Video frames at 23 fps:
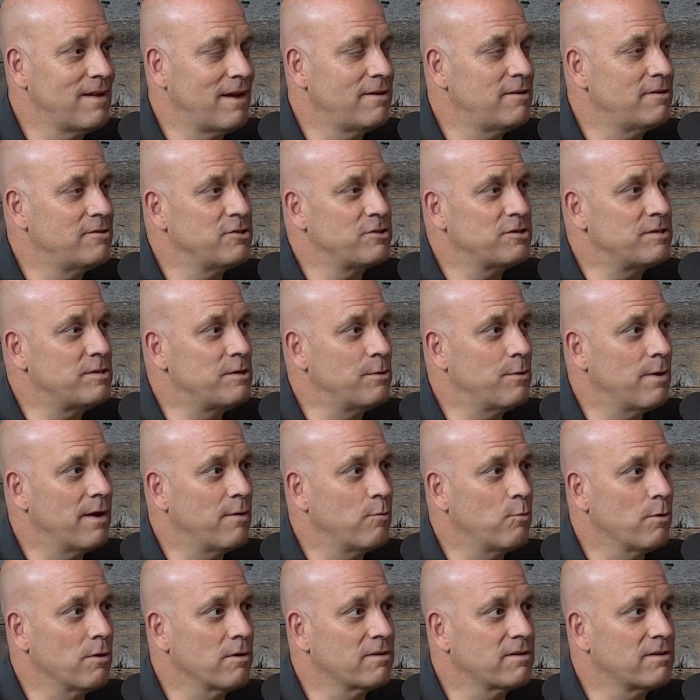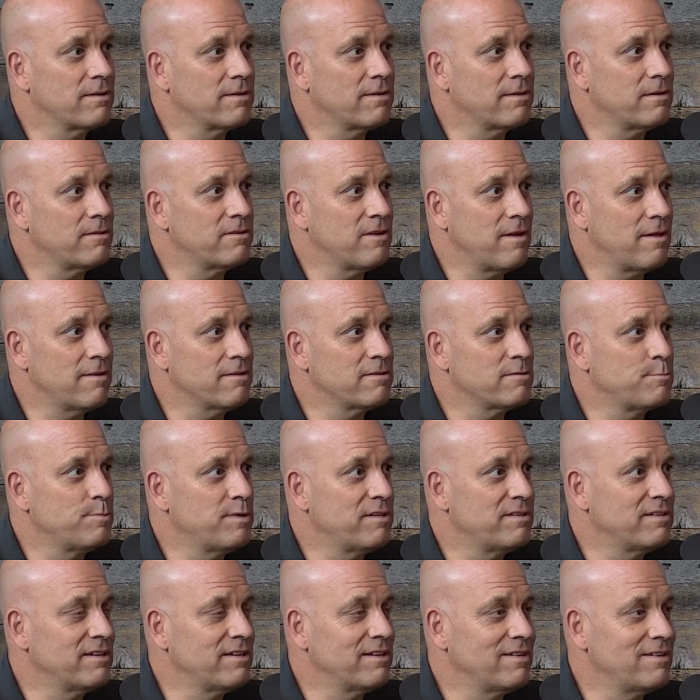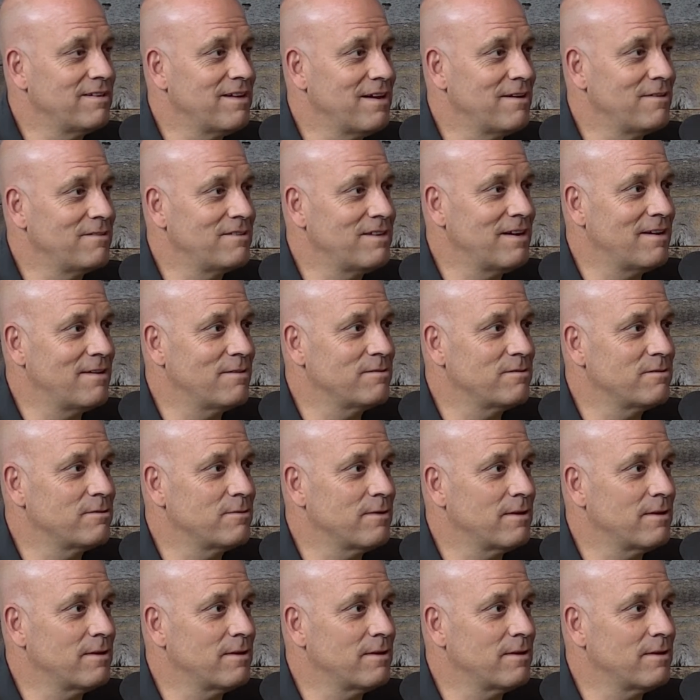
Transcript: just knew I worked in the tallest building in downtown. So I